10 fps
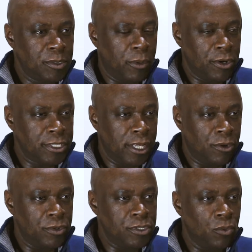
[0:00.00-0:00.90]
Spark
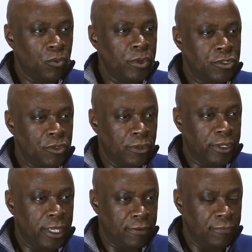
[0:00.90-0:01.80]
Center is a regional
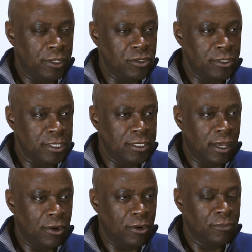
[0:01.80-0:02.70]
innovation center.